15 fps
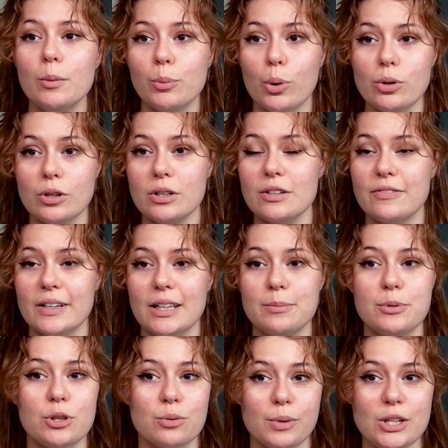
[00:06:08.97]
Porter
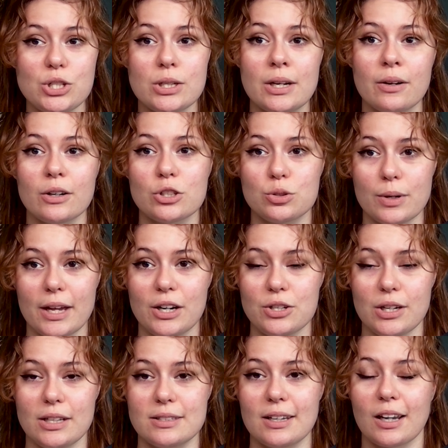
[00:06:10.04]
developed 3 generic
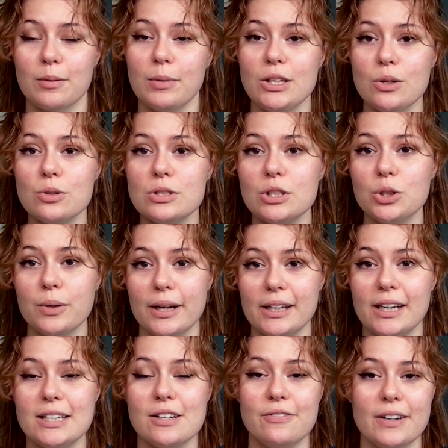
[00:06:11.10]
strategies that can be used to
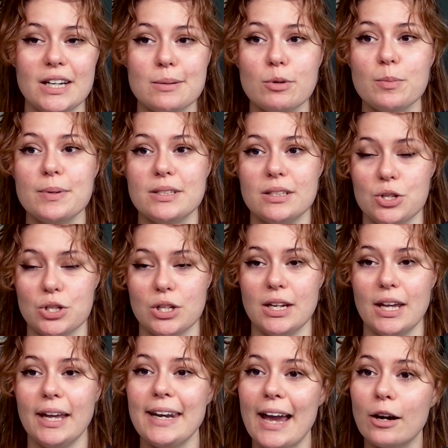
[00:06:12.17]
create a defendable position
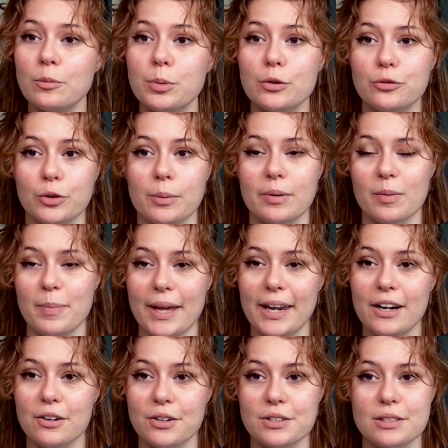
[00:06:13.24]
and outperform
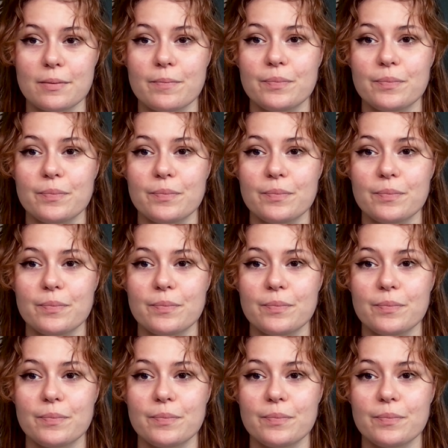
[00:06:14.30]
competitors.